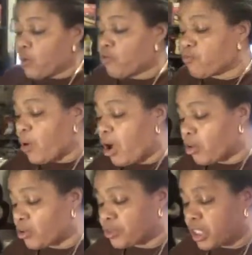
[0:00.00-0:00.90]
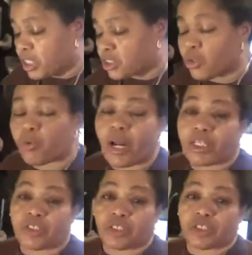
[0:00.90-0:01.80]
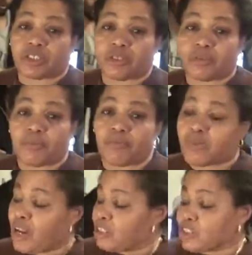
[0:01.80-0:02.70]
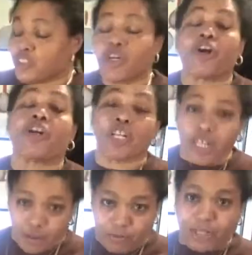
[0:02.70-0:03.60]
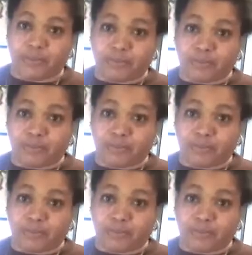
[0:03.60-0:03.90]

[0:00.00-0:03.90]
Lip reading: you follow these directions, you're gonna love it.